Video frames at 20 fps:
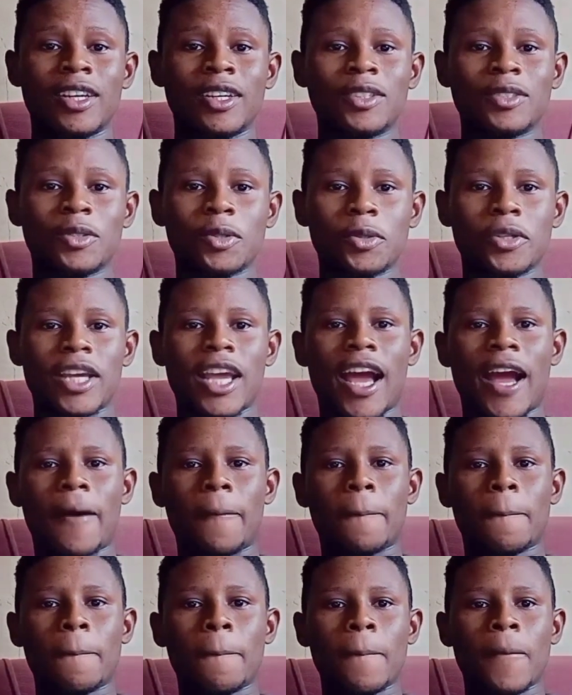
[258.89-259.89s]
So
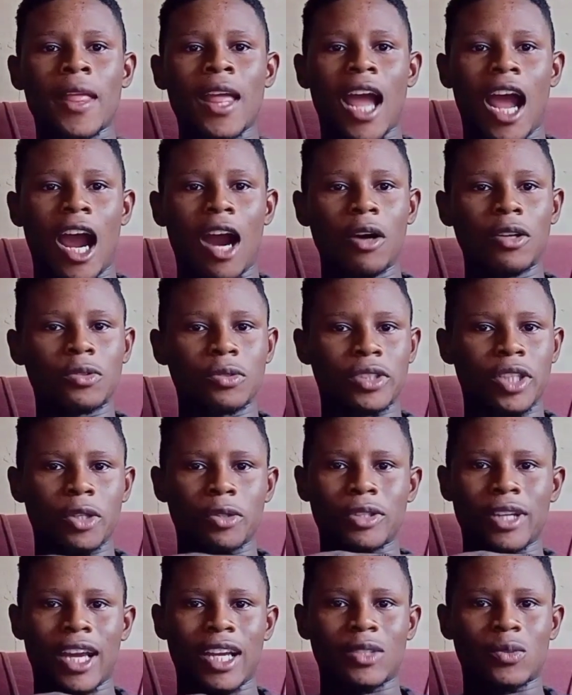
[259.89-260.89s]
I want to tell
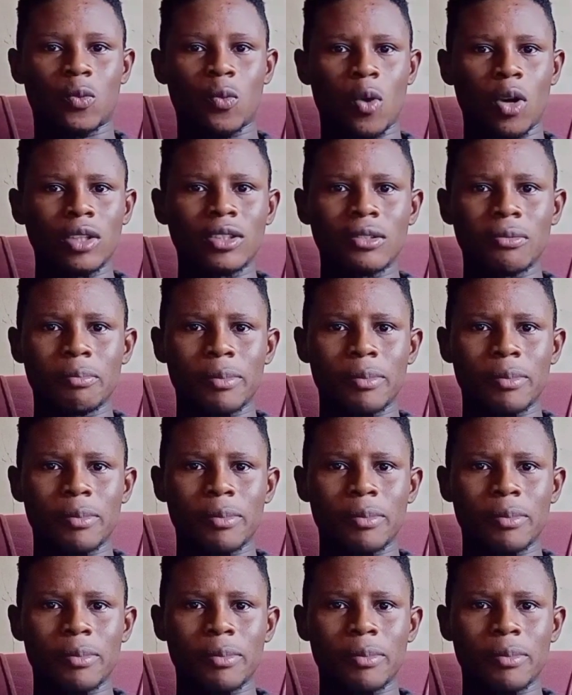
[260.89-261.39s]
you guys what